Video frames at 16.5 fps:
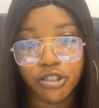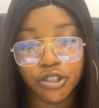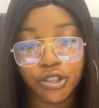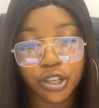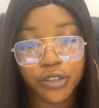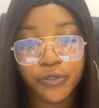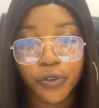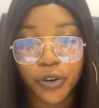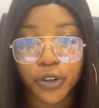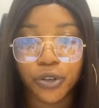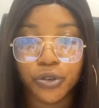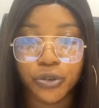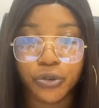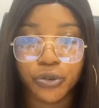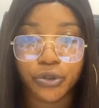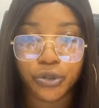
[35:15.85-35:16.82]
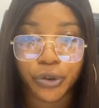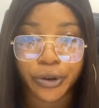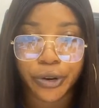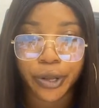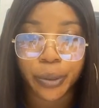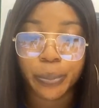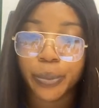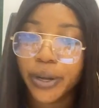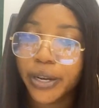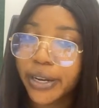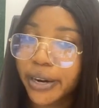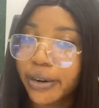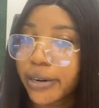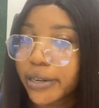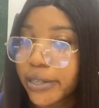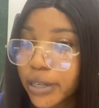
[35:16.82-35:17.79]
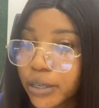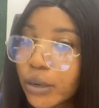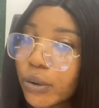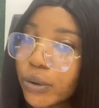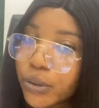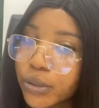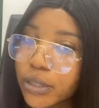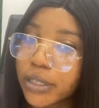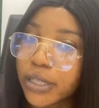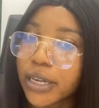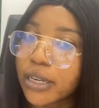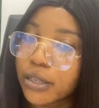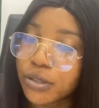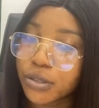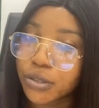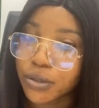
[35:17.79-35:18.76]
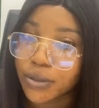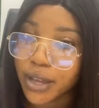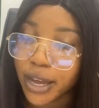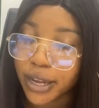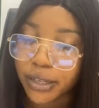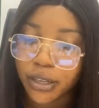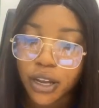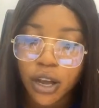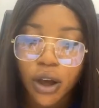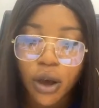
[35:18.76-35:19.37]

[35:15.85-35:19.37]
It's just for you to study. But there is a good thing to that.